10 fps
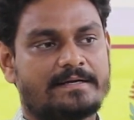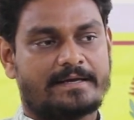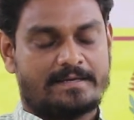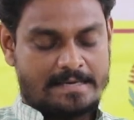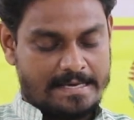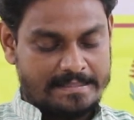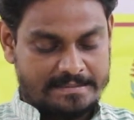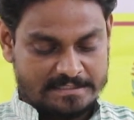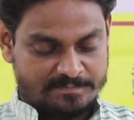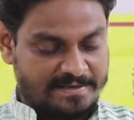Okay. In
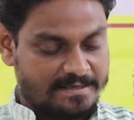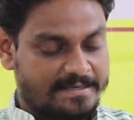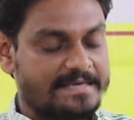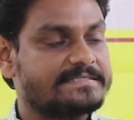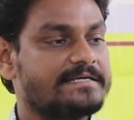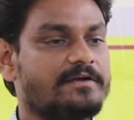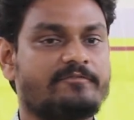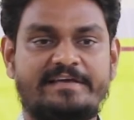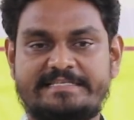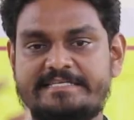this particular case study of
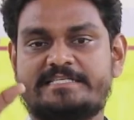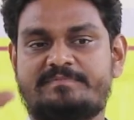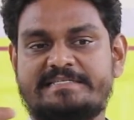ACS,